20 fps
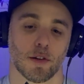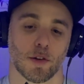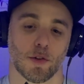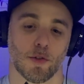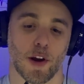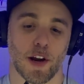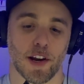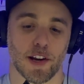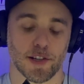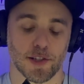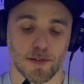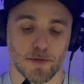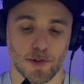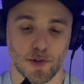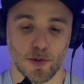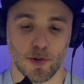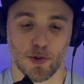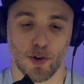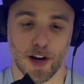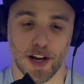Great
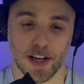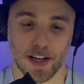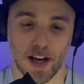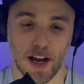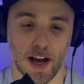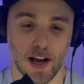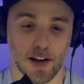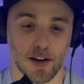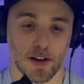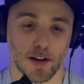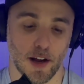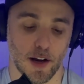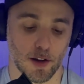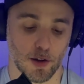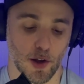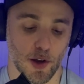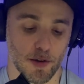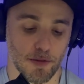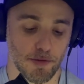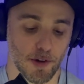interview, great guy. Had a
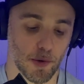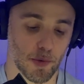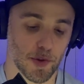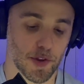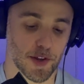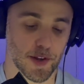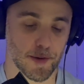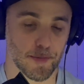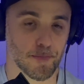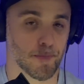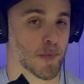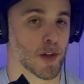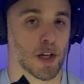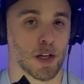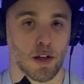lot of fun with him.